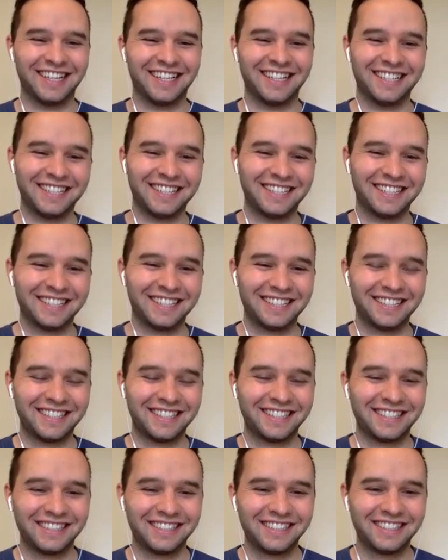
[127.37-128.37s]

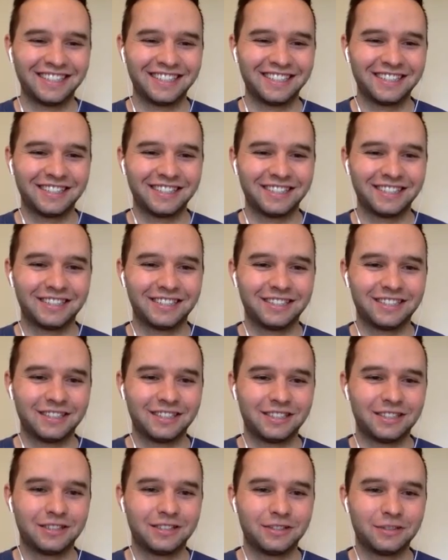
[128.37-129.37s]

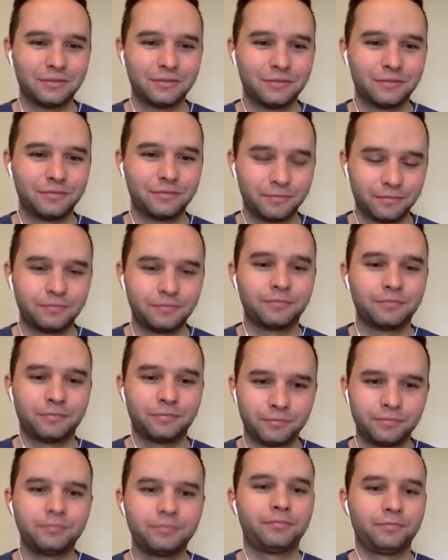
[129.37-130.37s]

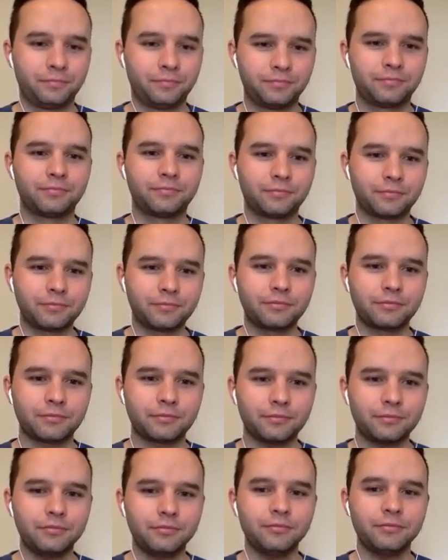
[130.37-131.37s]

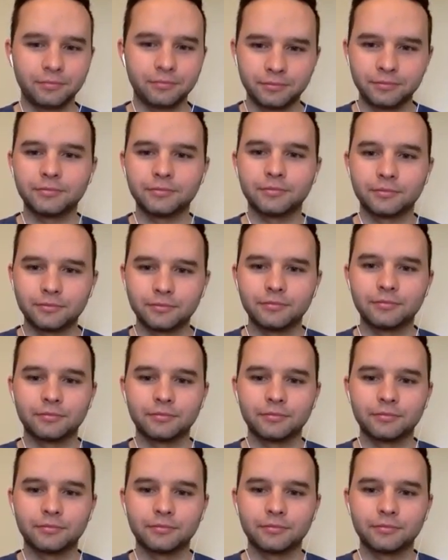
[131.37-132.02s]
(not speaking)